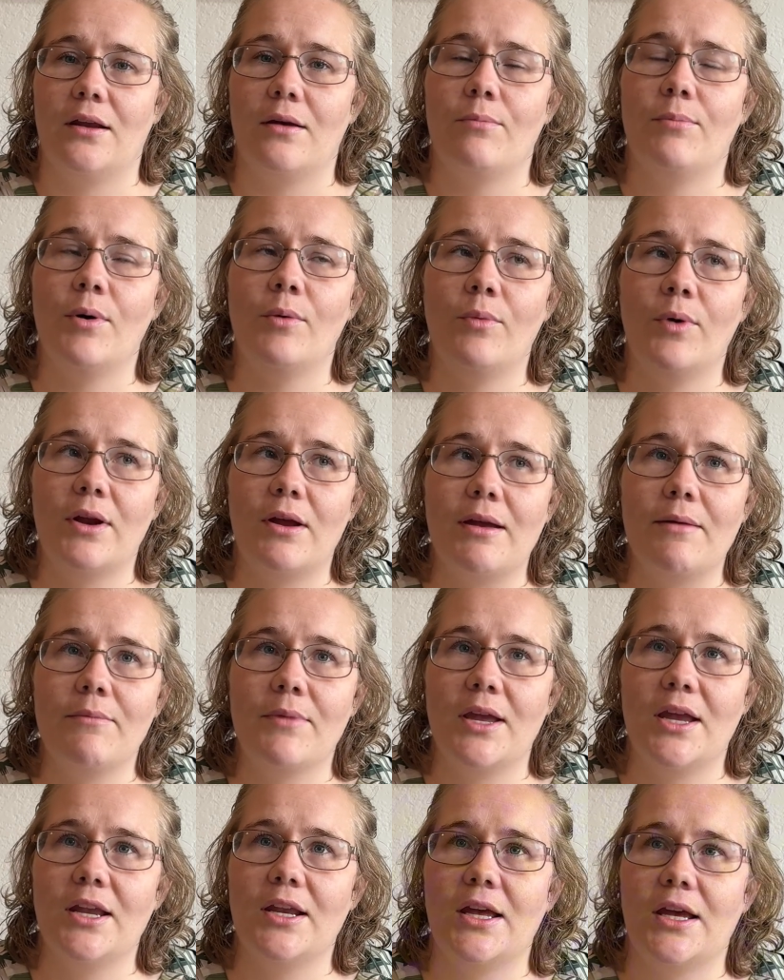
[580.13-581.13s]
But what I
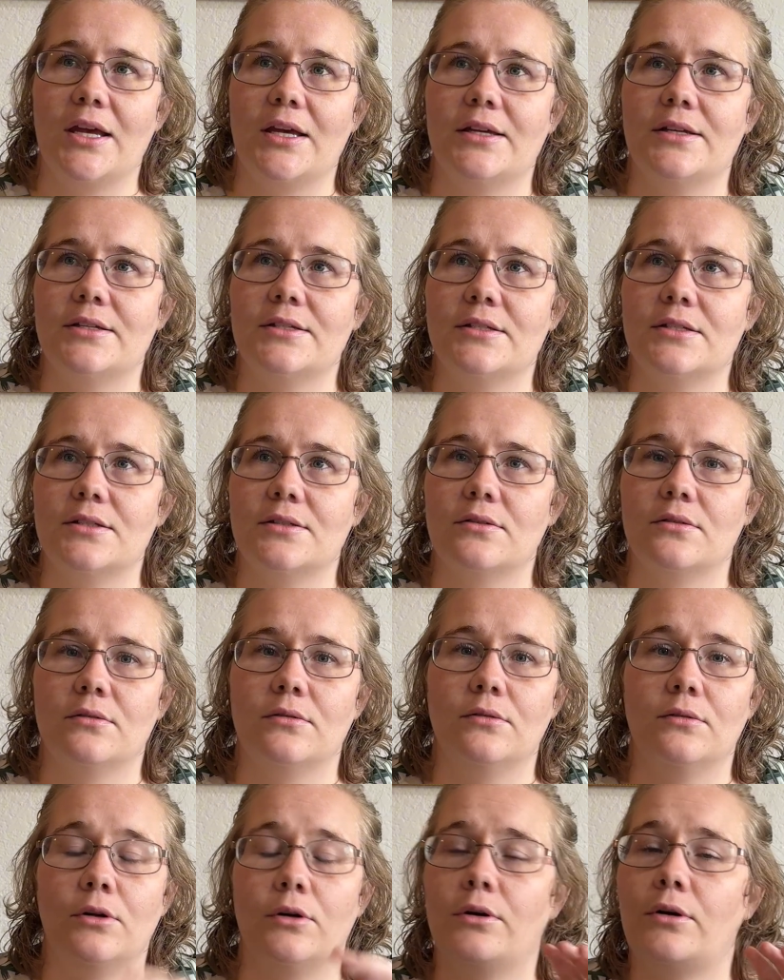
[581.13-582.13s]
mean is
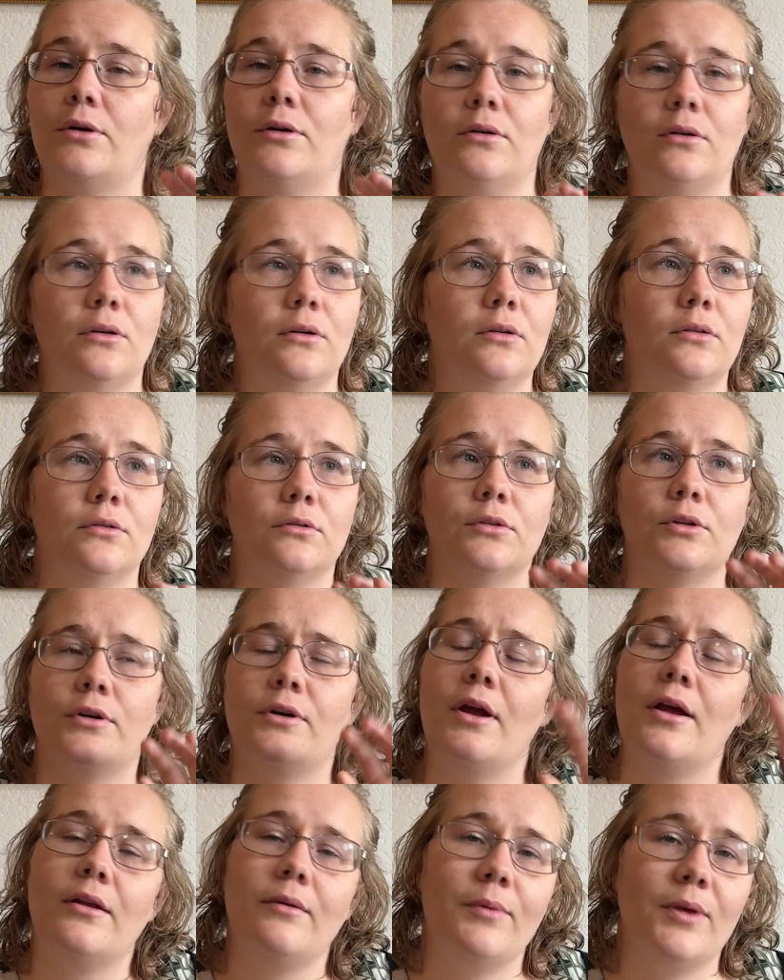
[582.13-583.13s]
learn
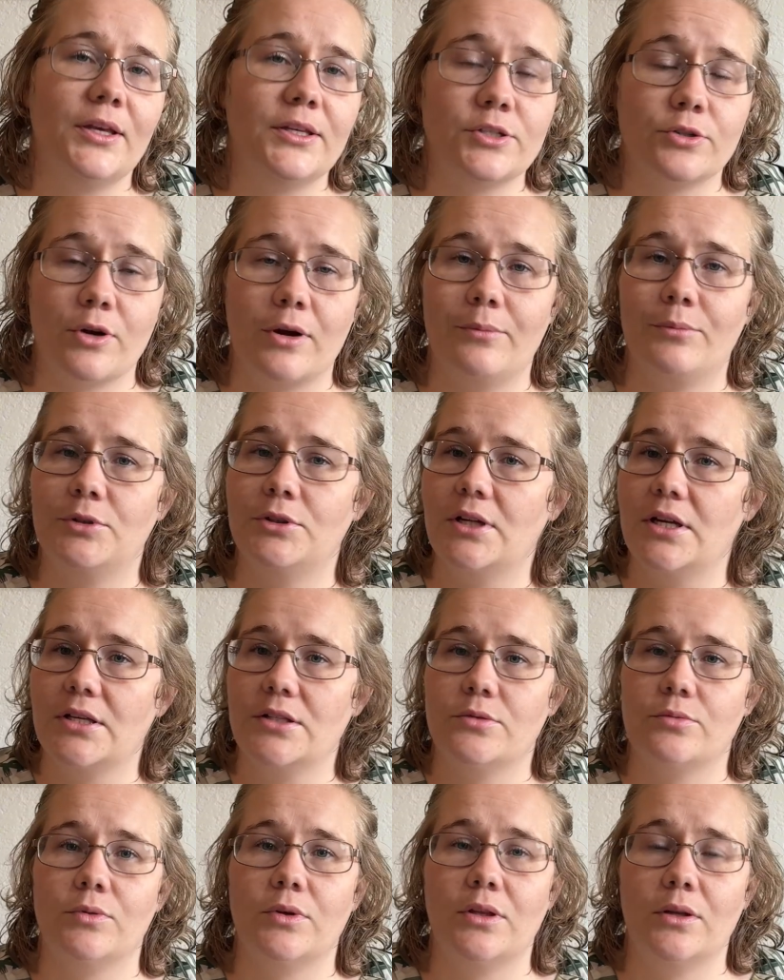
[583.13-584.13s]
how to make scrambled
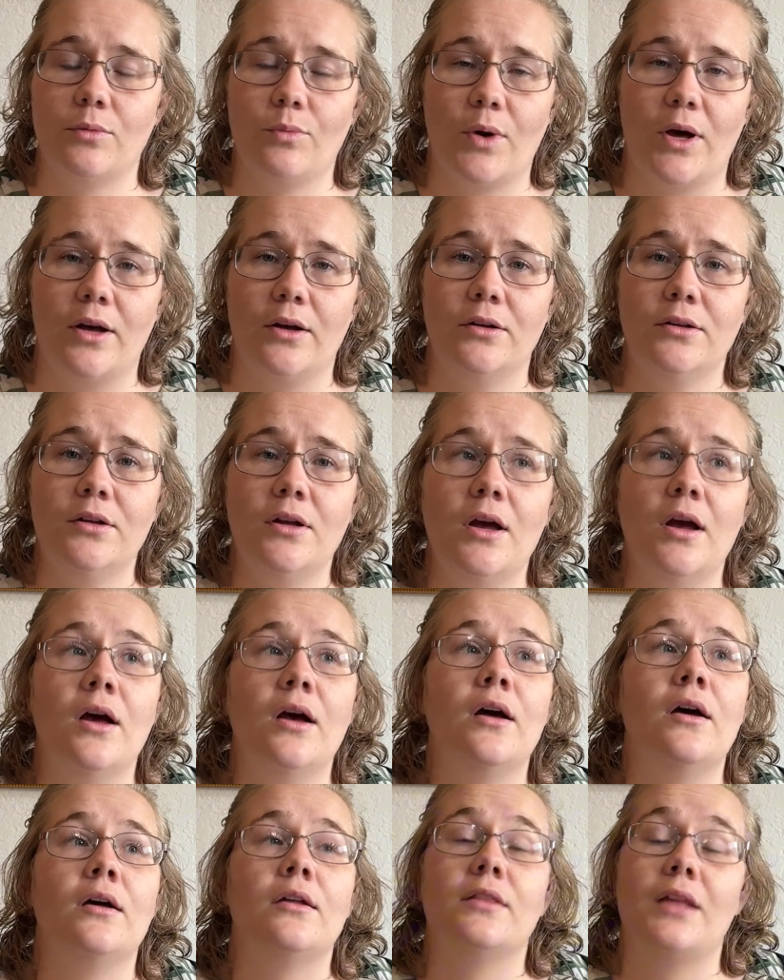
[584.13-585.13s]
eggs really well.
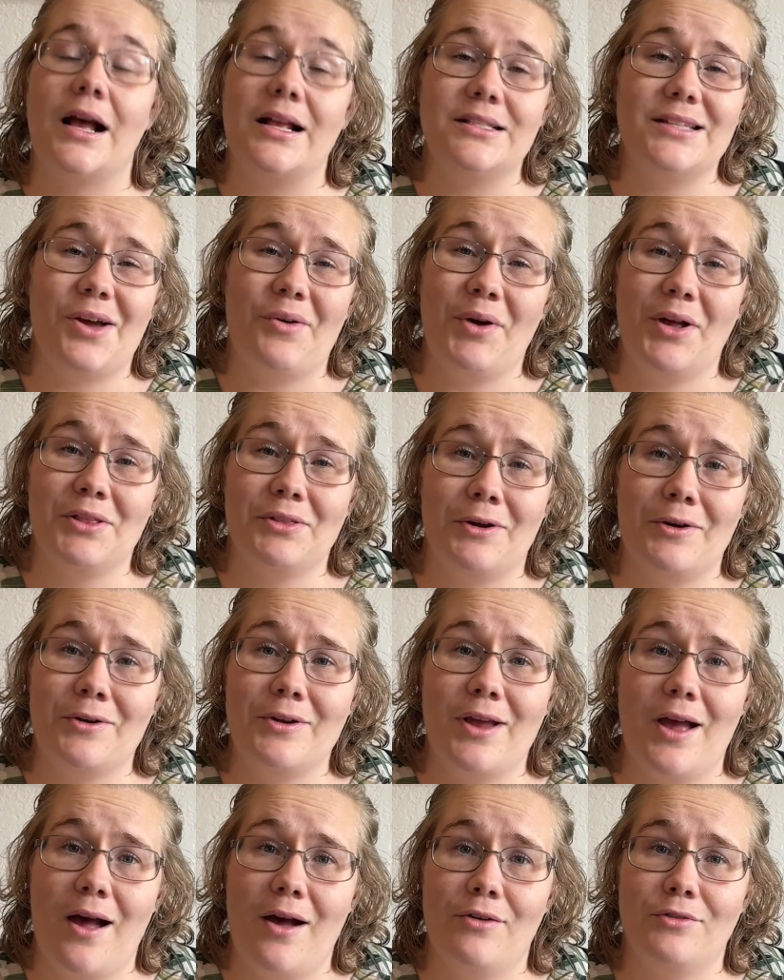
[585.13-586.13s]
That's how I learned
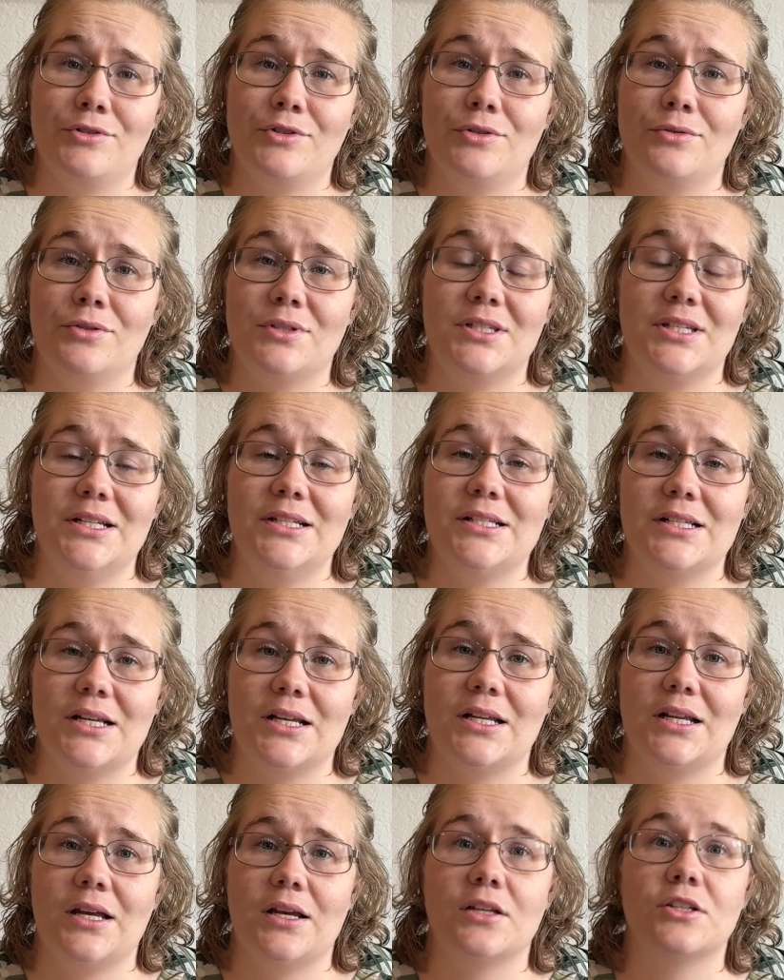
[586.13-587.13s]
how to
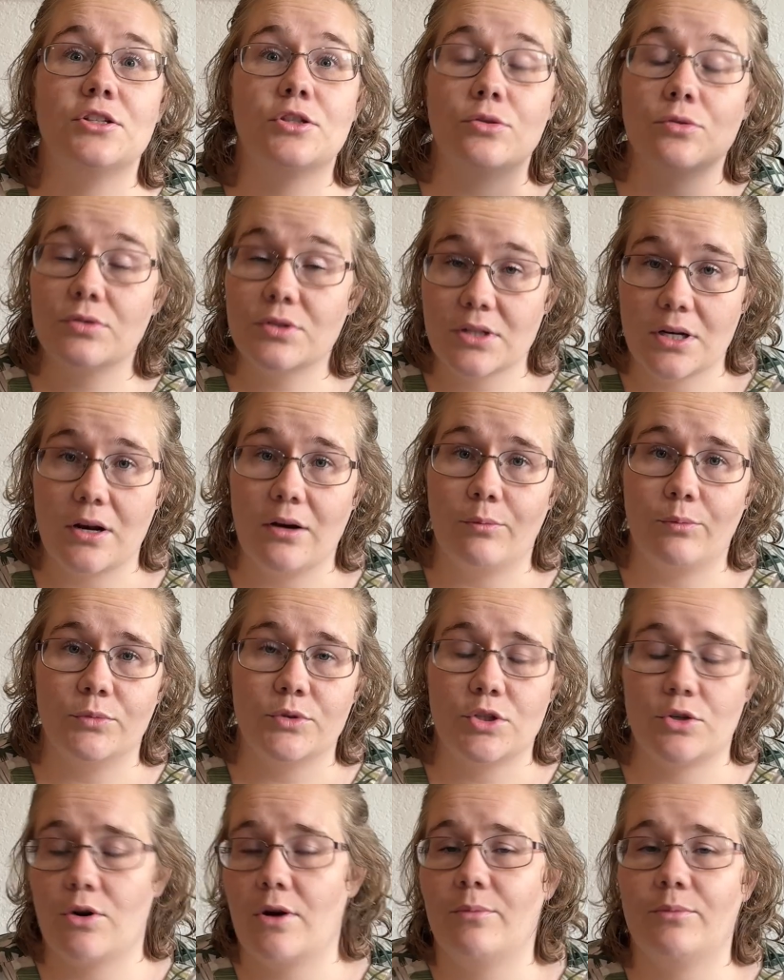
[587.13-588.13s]
season, is through
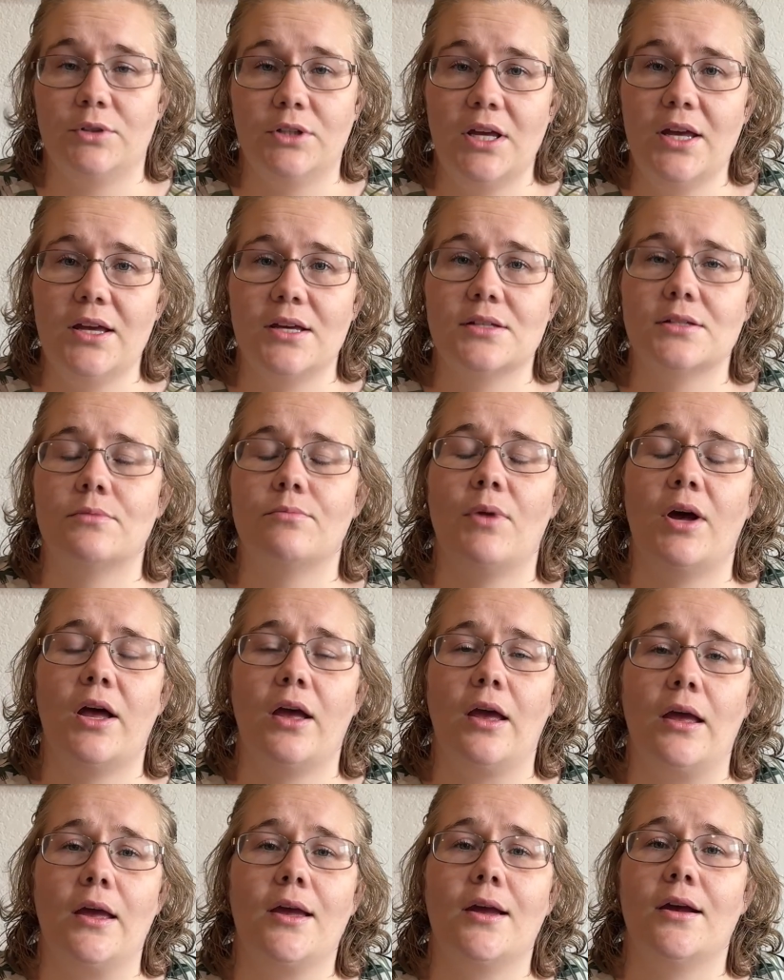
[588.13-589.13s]
scrambled eggs.
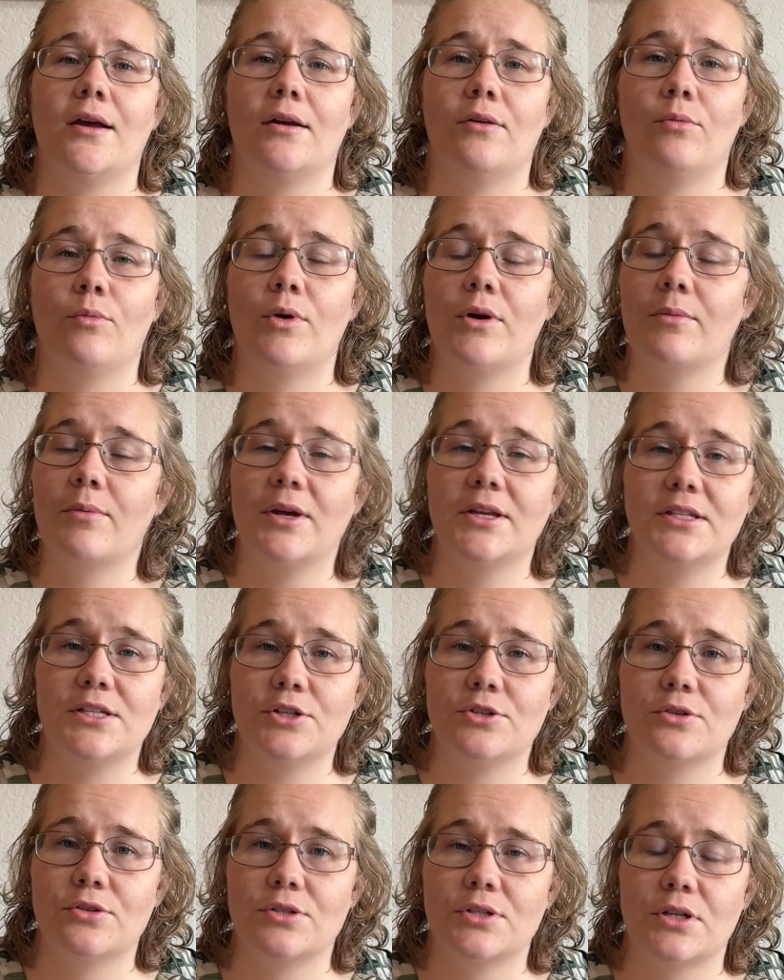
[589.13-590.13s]
One of my
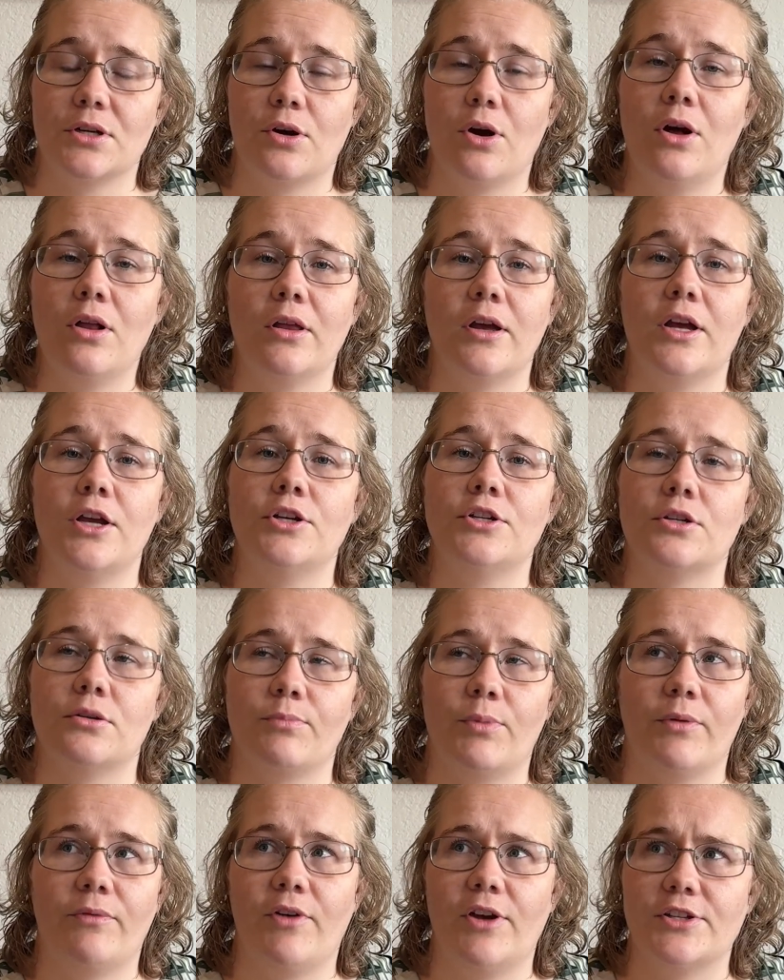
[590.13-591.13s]
teachers in college, a
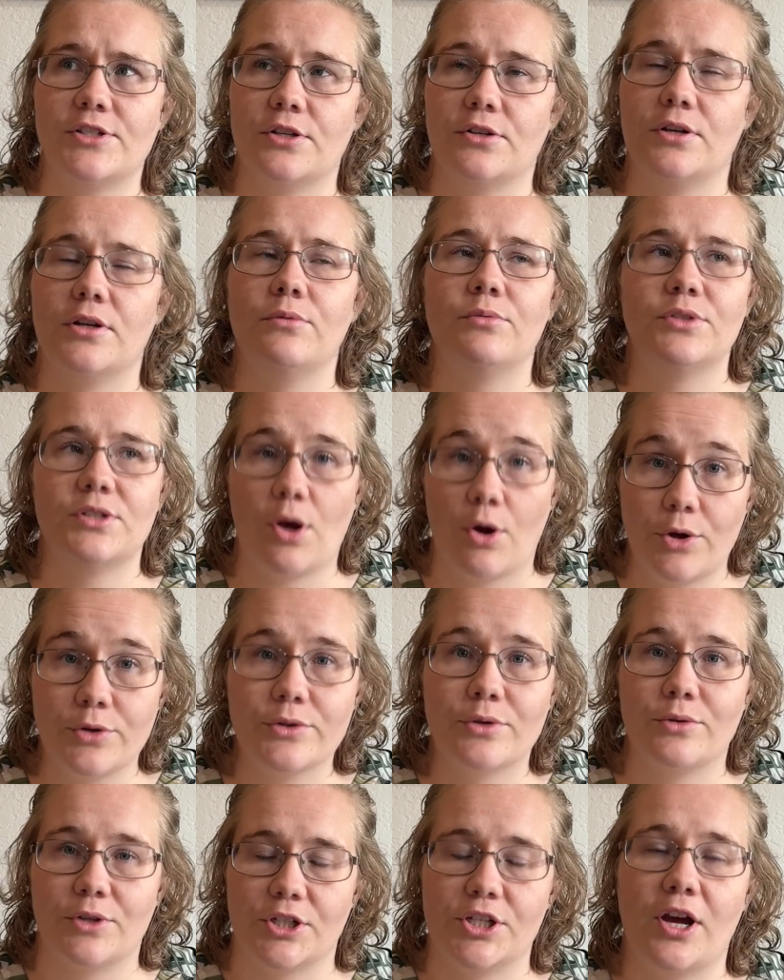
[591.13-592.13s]
professor, he was also
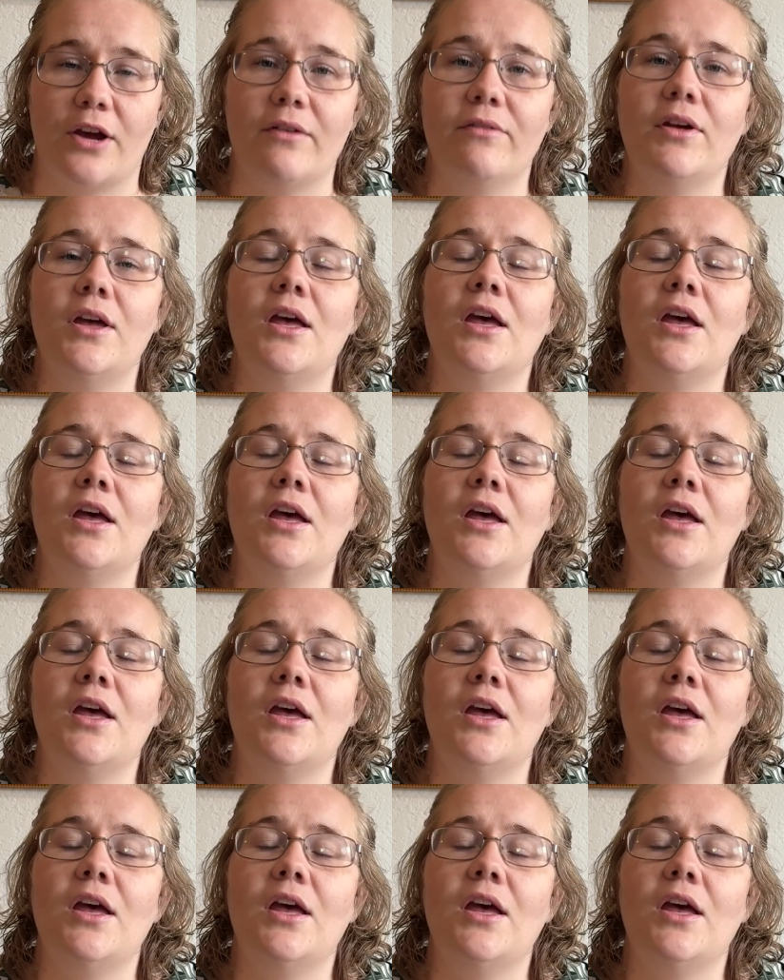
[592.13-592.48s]
a chef.